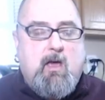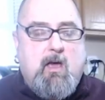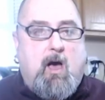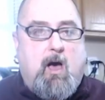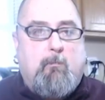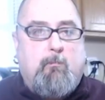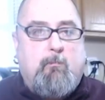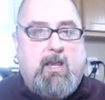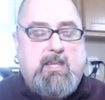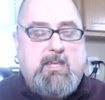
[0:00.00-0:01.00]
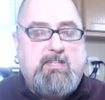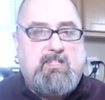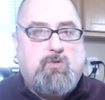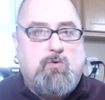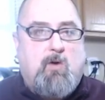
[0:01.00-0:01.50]
But he's in
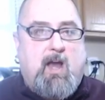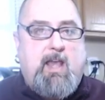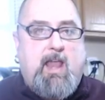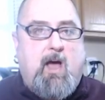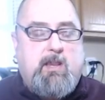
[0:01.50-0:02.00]
school right now,